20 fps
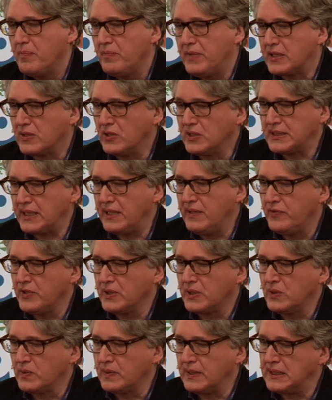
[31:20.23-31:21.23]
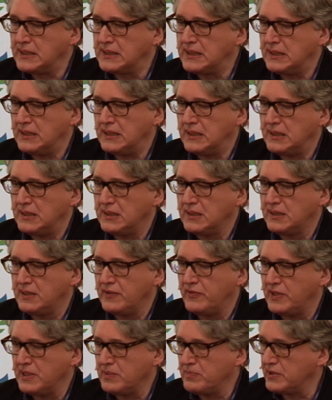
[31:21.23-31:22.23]
Because if you look at the
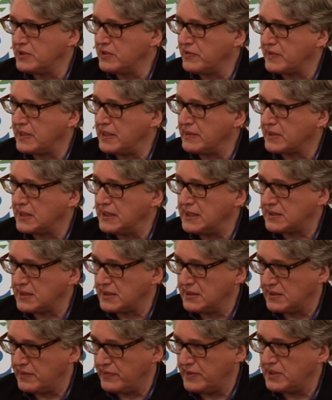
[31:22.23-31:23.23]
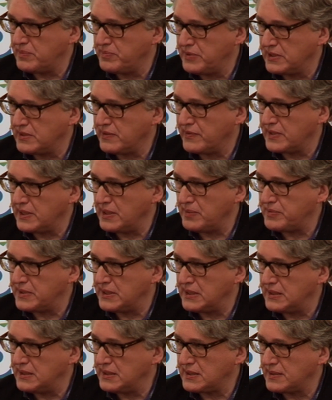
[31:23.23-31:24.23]
development of classical development of
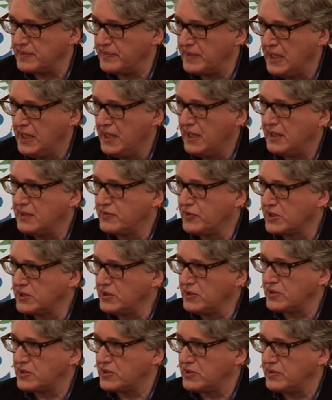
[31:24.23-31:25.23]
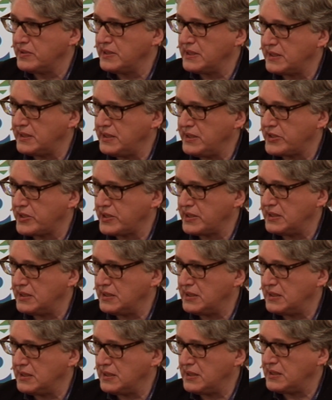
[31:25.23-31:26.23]
capitalism, it was not so
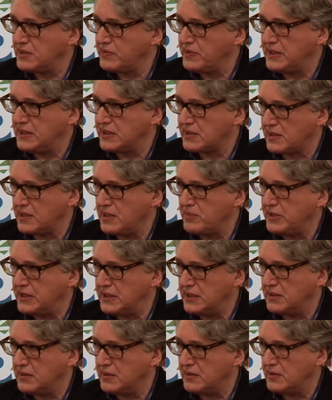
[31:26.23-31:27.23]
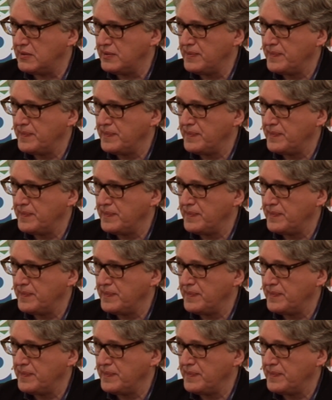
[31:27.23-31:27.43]
irrational as we describe it now.